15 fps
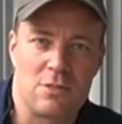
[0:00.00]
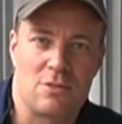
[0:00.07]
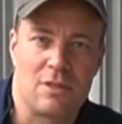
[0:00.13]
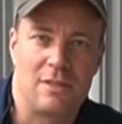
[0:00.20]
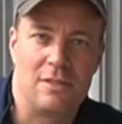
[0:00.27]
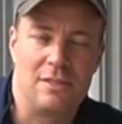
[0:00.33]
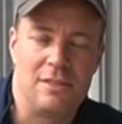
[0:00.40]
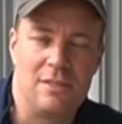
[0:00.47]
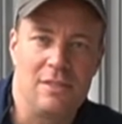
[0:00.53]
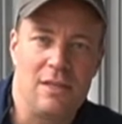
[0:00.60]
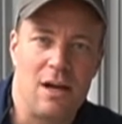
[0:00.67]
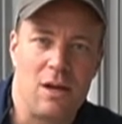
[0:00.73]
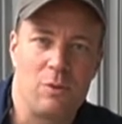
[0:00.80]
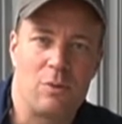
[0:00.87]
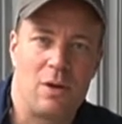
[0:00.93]
is a
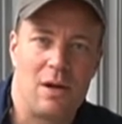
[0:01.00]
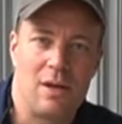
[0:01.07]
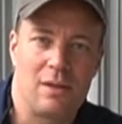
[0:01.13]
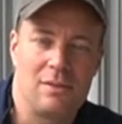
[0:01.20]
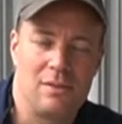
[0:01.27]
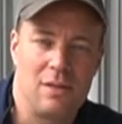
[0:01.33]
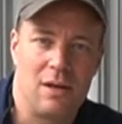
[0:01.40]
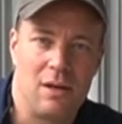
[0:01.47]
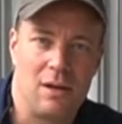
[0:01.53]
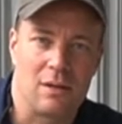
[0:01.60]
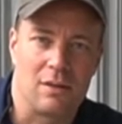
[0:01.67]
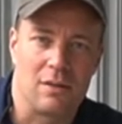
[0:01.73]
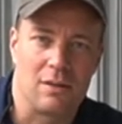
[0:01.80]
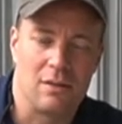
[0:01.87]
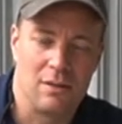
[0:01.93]
D I Y
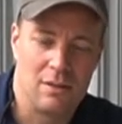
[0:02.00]
tug.